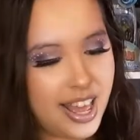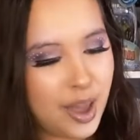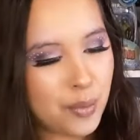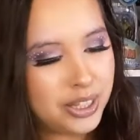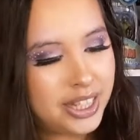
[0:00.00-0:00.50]

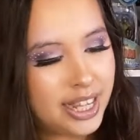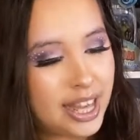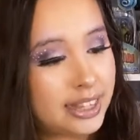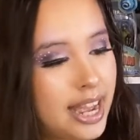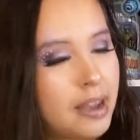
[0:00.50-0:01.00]
And one thing
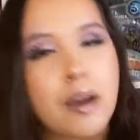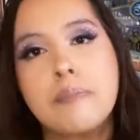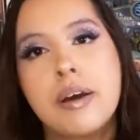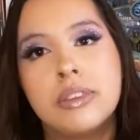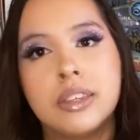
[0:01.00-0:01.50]
I like
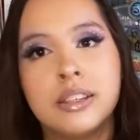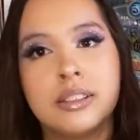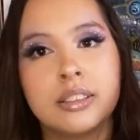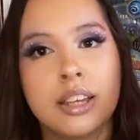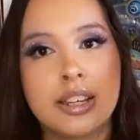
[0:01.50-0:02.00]
about
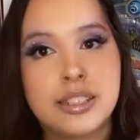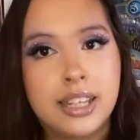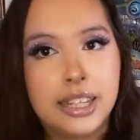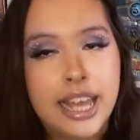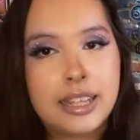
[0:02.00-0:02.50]
these is
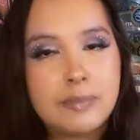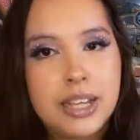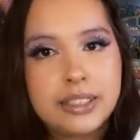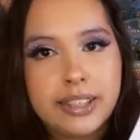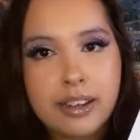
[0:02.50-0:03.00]
that they actually
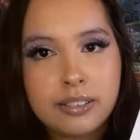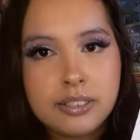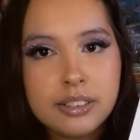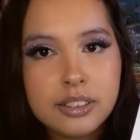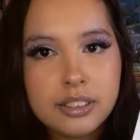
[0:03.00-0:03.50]
make
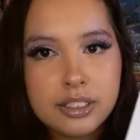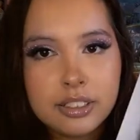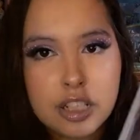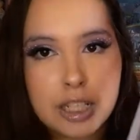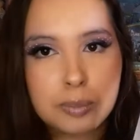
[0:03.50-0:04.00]
sounds.
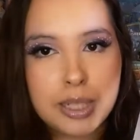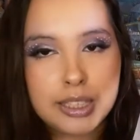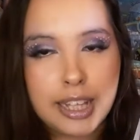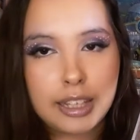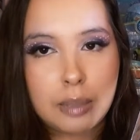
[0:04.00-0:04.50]
So you just
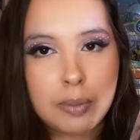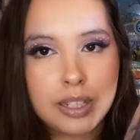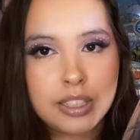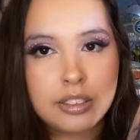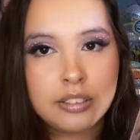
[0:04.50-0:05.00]
press like the
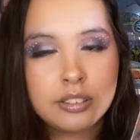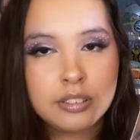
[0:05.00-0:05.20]
button,